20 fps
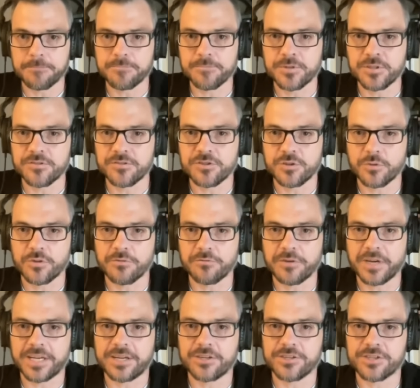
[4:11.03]
So the
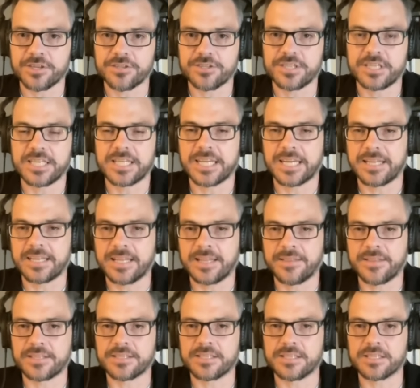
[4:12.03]
fighters are seeing it, and then
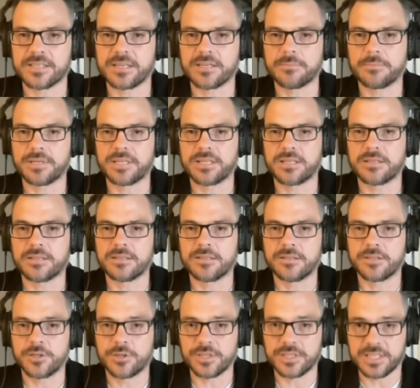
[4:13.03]
this is going to be,
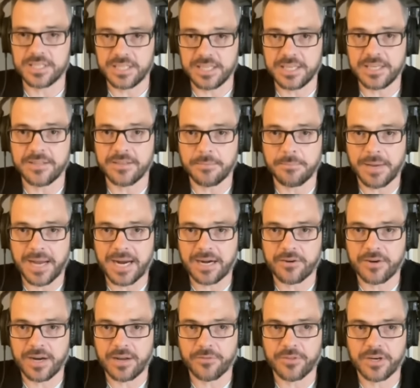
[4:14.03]
you can see in the
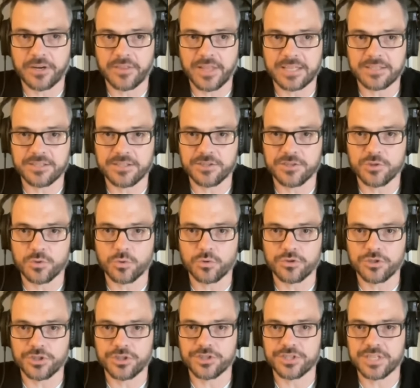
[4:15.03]
background there, that's the
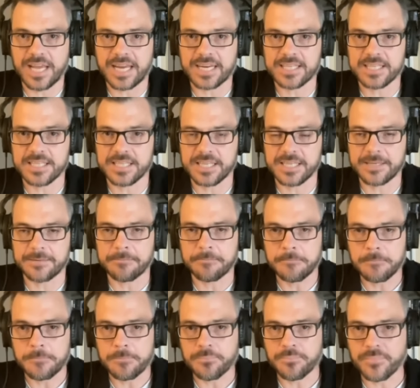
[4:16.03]
soldiers exiting
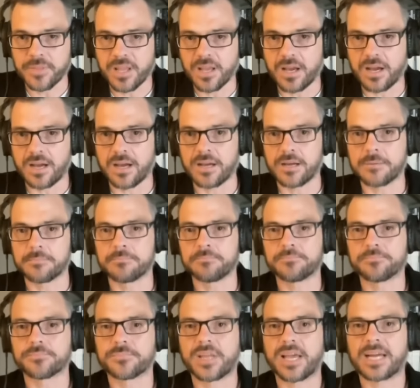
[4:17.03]

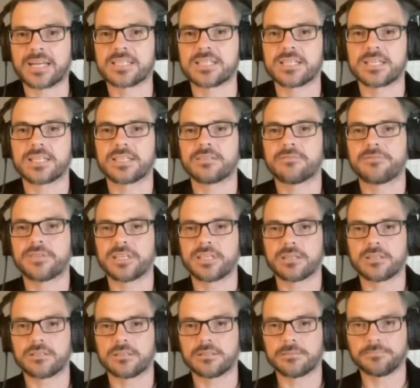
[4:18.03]
the
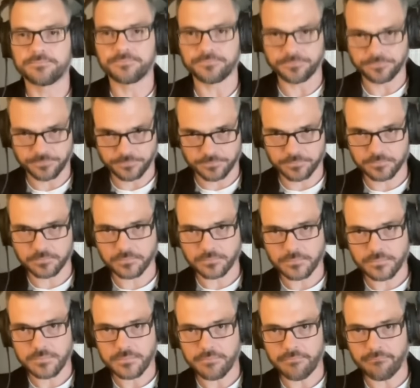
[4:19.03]
vehicle.
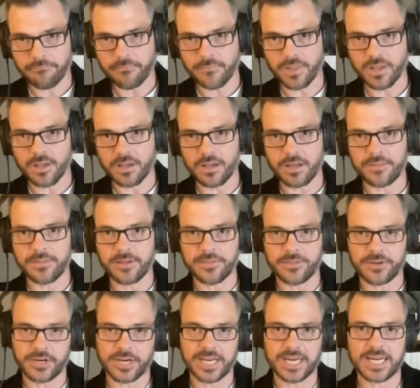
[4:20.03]
And then
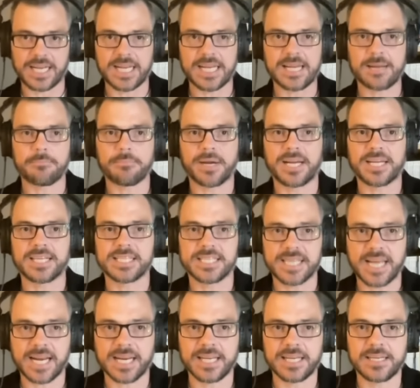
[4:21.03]
they're getting hit by a
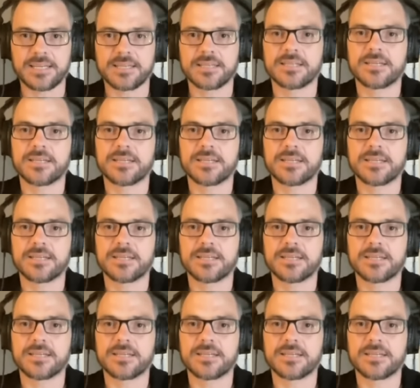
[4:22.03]
second